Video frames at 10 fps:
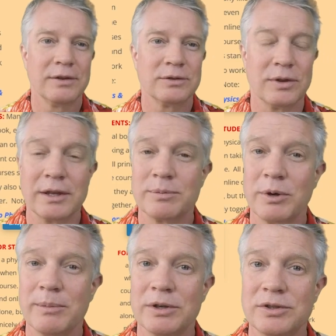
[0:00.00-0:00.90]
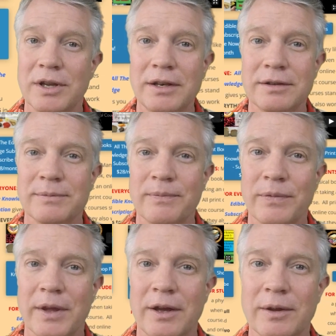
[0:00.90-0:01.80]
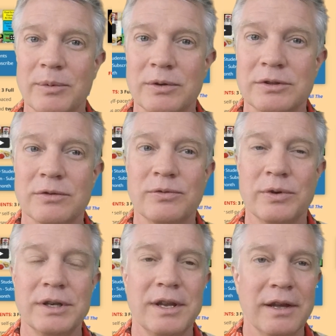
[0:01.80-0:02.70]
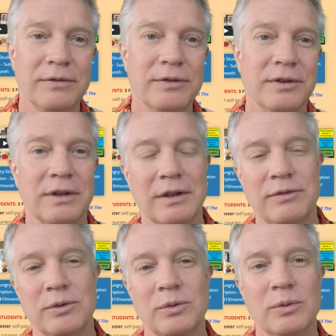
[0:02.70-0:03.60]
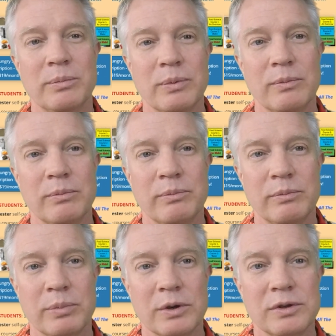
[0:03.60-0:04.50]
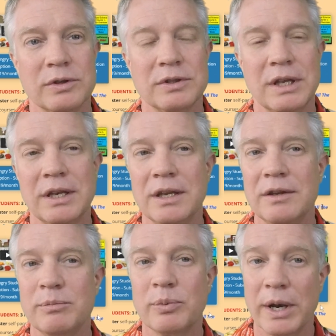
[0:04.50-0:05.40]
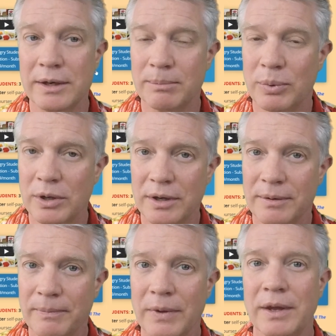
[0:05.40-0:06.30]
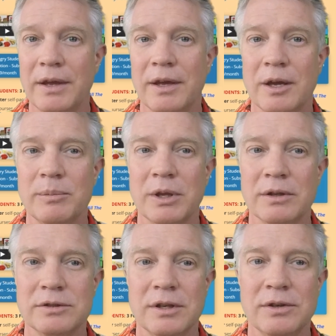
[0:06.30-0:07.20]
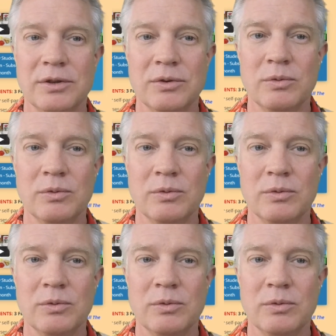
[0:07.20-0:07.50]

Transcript: So that's pretty much it. There is a free gift if you purchase any print book that I'll send to you